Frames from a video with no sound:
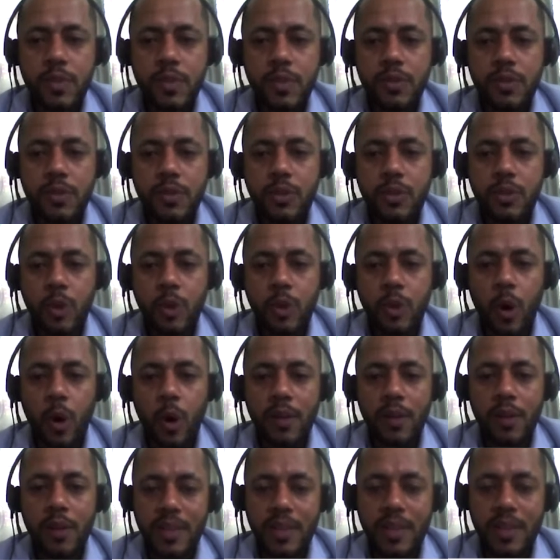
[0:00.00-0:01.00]
So
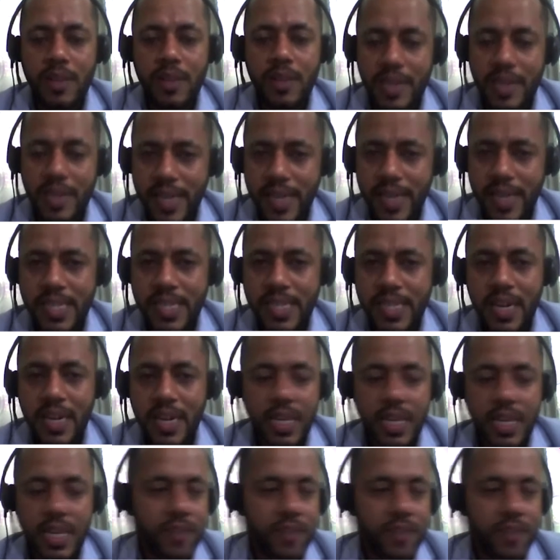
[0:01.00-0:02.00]
the details are
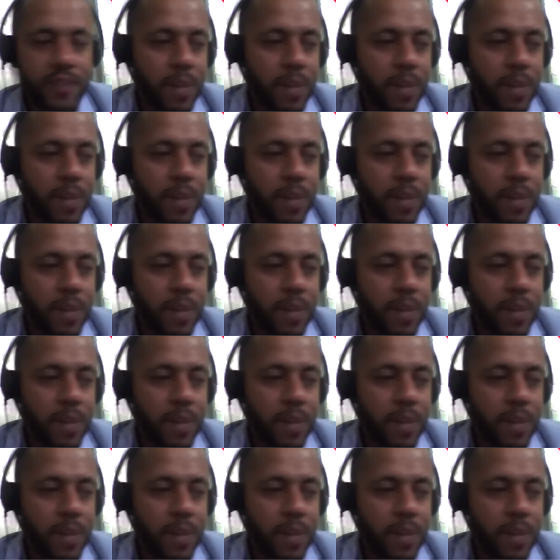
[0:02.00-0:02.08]
available